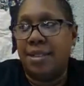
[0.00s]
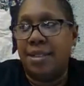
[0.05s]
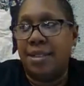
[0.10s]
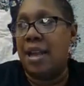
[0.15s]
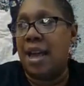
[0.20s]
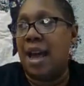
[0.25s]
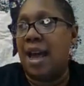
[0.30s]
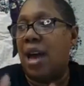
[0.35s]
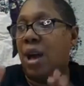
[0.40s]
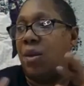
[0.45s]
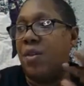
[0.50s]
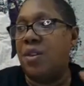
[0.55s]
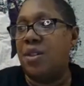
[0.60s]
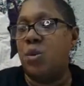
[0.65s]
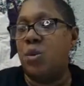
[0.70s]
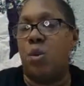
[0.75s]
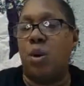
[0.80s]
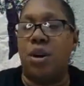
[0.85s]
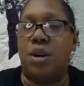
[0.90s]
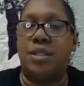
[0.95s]
And how this
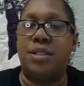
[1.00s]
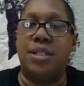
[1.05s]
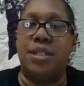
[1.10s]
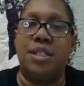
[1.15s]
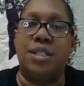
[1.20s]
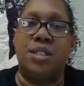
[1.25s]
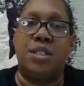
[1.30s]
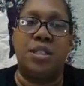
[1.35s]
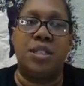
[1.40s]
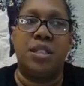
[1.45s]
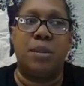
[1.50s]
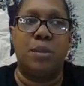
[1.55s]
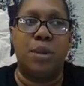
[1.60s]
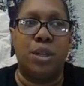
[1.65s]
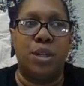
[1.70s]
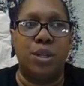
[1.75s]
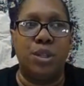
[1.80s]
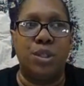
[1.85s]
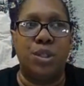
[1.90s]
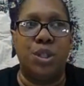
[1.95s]
works is
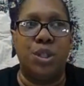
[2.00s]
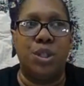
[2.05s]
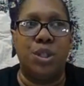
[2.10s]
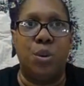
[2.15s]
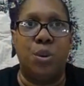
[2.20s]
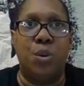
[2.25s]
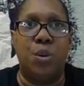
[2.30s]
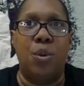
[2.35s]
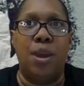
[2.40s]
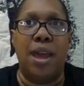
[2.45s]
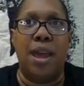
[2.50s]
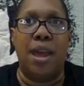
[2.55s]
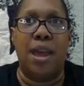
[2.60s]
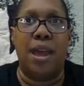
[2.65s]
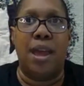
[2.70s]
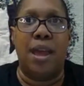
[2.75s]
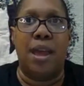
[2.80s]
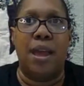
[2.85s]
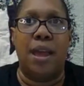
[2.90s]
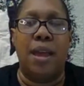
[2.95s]
similar to
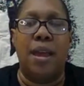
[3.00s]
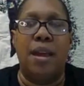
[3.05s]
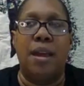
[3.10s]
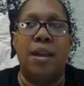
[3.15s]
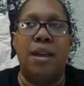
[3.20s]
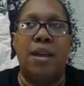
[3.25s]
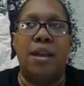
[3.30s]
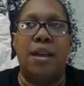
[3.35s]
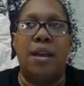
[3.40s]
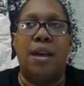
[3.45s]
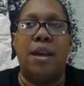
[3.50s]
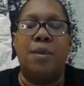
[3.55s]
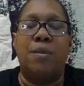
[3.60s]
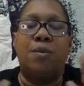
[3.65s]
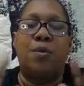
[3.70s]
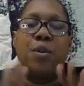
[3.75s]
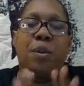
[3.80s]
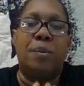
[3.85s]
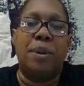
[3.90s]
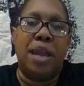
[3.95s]
a
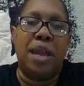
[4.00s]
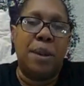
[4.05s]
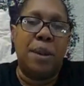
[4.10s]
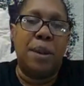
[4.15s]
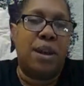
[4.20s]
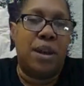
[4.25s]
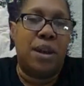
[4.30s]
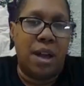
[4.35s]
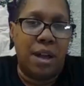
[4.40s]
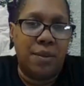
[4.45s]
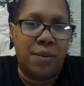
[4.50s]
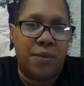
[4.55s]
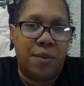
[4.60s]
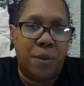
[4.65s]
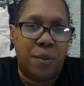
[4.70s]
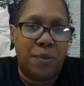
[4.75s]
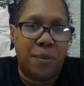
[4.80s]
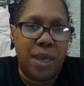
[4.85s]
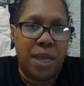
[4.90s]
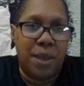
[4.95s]
for paper
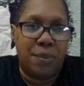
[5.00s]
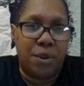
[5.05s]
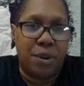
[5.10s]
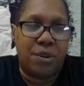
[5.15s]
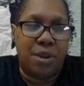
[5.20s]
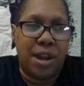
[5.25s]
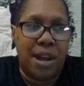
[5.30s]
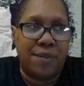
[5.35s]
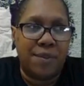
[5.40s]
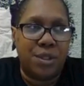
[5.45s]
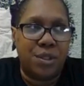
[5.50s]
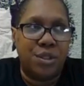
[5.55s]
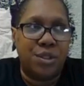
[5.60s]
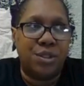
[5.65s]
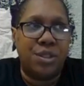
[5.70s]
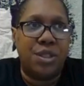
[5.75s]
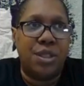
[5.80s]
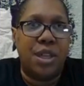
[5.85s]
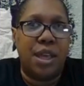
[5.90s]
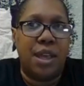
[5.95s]

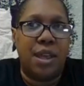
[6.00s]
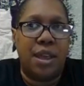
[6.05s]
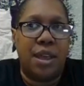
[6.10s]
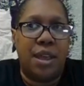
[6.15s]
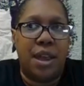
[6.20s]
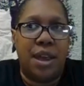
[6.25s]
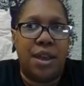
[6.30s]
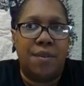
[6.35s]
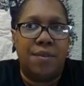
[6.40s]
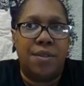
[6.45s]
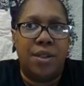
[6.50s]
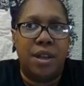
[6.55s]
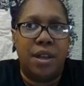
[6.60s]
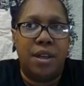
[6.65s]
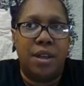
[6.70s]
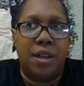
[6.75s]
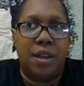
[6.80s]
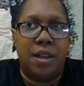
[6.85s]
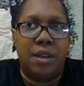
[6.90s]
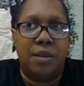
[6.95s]
crafters. They have
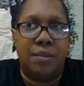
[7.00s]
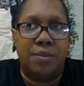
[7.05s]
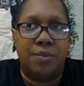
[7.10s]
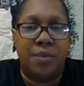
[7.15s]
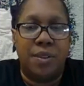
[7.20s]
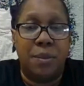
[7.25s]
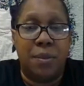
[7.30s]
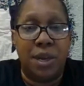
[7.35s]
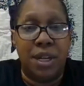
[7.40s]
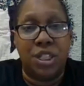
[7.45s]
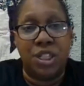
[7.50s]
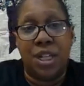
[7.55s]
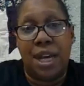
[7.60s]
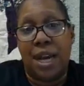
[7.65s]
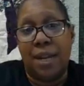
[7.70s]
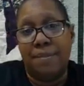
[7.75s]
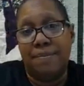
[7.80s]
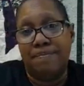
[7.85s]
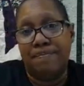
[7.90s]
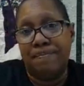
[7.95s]
the big
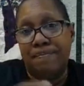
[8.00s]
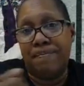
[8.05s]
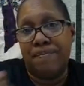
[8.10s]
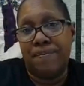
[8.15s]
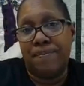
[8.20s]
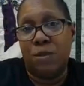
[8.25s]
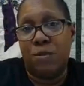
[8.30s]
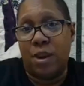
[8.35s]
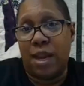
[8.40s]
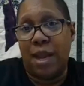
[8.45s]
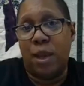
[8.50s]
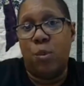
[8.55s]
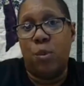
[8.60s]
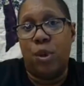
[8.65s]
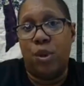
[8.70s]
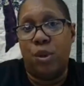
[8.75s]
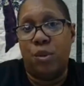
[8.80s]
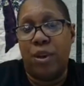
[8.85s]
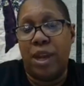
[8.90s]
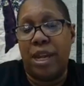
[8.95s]
shot, right, where
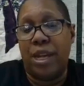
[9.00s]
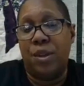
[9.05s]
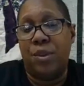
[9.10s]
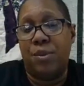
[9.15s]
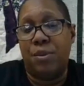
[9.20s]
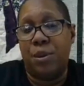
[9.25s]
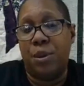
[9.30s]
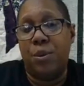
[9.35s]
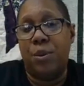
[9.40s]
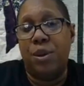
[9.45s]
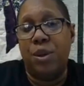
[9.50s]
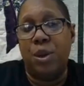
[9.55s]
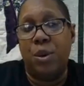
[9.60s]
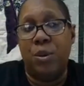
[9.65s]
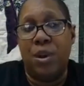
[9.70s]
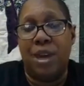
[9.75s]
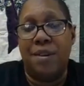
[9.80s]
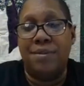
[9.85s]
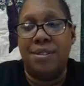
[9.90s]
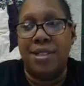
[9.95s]
you crank it through and you
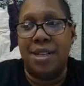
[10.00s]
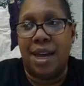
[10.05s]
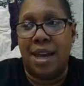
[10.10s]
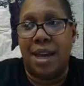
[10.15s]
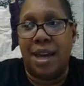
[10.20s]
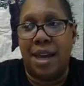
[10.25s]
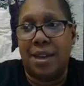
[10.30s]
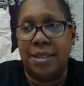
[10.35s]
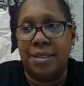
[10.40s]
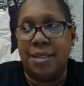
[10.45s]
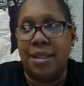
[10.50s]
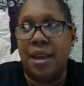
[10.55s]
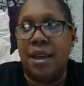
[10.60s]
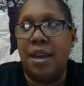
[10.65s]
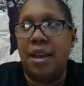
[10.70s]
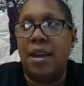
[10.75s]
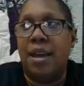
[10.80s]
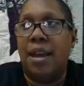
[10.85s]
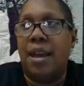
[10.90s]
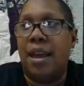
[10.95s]
have dies.
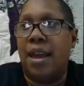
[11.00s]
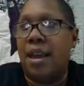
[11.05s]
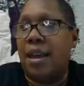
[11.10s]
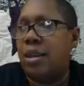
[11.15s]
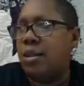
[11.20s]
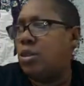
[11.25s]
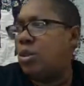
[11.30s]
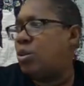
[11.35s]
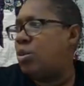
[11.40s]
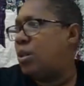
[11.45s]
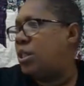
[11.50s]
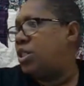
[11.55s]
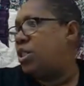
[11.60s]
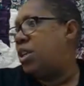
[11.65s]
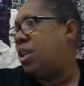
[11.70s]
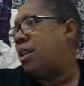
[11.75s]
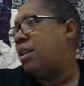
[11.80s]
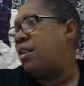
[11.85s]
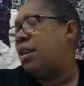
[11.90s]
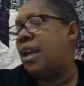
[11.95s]
And oh,
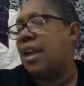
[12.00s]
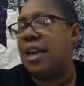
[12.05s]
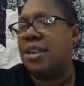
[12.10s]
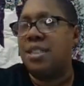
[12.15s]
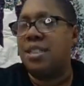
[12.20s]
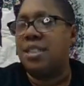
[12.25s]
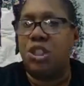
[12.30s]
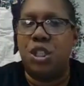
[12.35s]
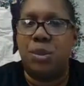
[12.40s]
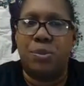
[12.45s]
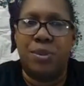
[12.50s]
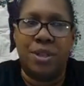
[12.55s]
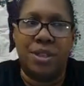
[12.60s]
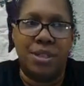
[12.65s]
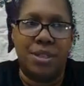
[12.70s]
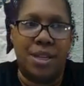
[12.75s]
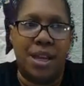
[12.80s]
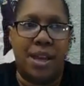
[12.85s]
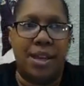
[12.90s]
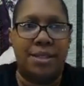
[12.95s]
I guess I should have put the
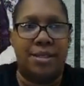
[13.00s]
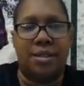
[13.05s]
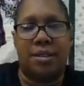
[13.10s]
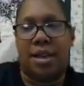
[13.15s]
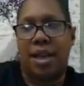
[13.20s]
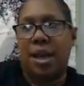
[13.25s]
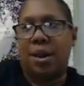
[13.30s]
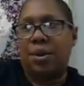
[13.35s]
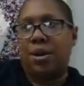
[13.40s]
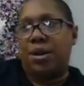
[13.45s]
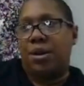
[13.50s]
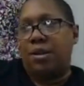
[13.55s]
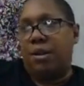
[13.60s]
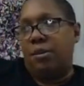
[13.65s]
dies out here.